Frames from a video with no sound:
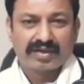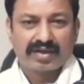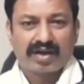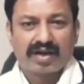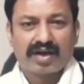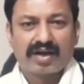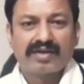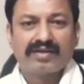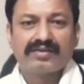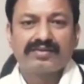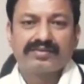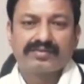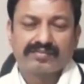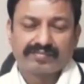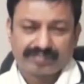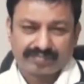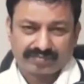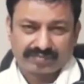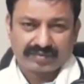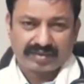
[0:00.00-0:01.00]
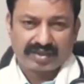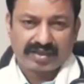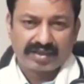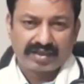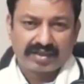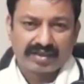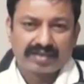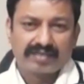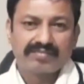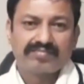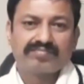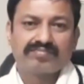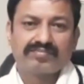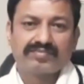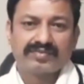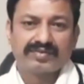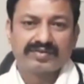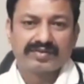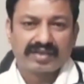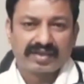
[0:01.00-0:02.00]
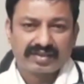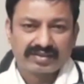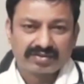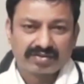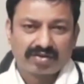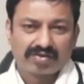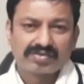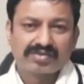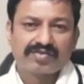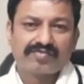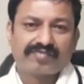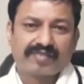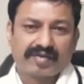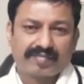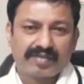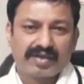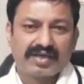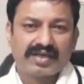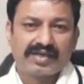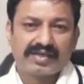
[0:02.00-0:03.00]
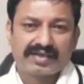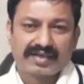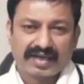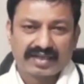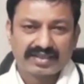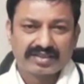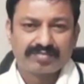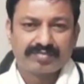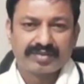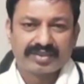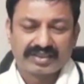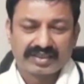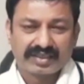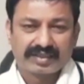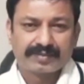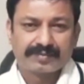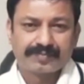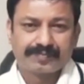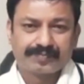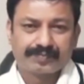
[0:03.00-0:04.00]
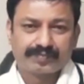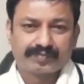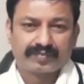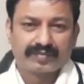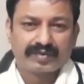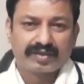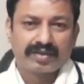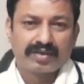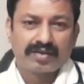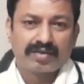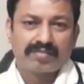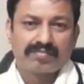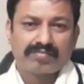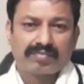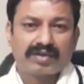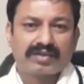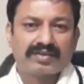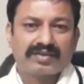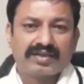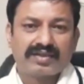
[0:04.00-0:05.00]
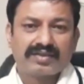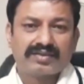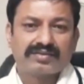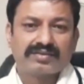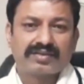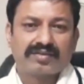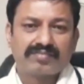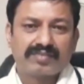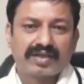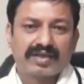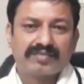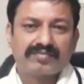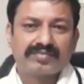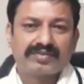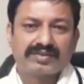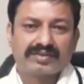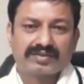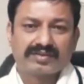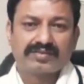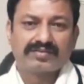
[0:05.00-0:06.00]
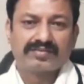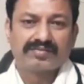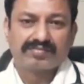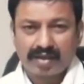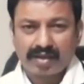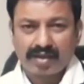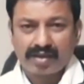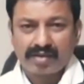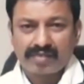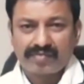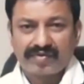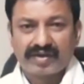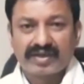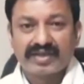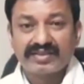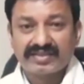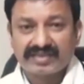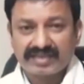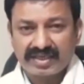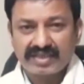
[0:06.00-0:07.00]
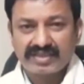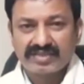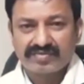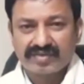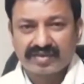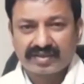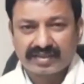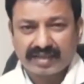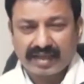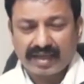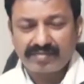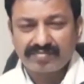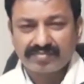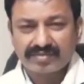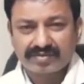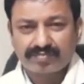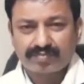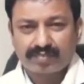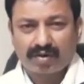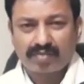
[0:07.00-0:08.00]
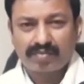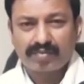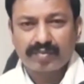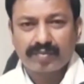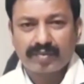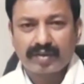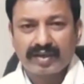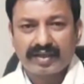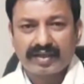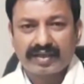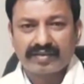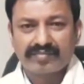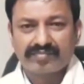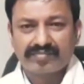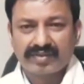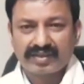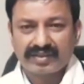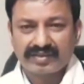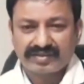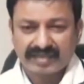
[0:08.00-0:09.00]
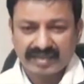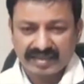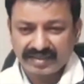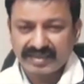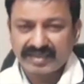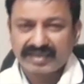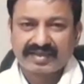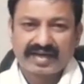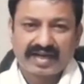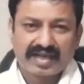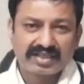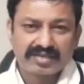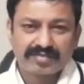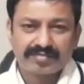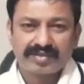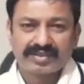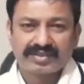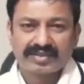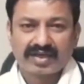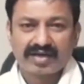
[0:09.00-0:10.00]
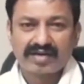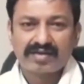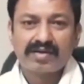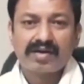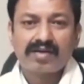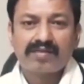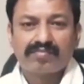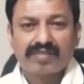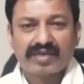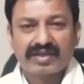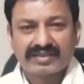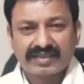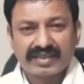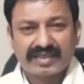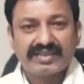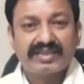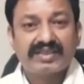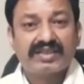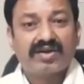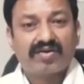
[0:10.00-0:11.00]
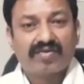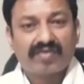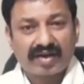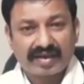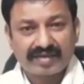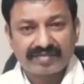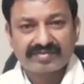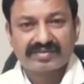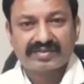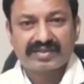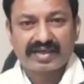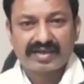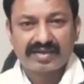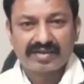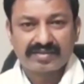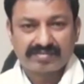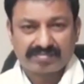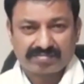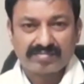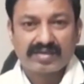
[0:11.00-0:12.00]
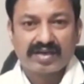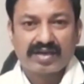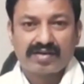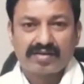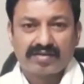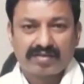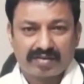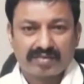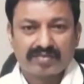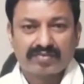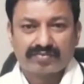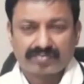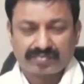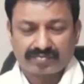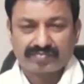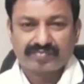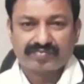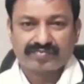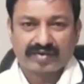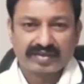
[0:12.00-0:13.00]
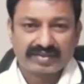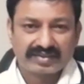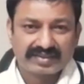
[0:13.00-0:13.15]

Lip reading: and here there is also familial transmission. But then sometimes we can change with times probably the genetic transmission by changing our lifestyle for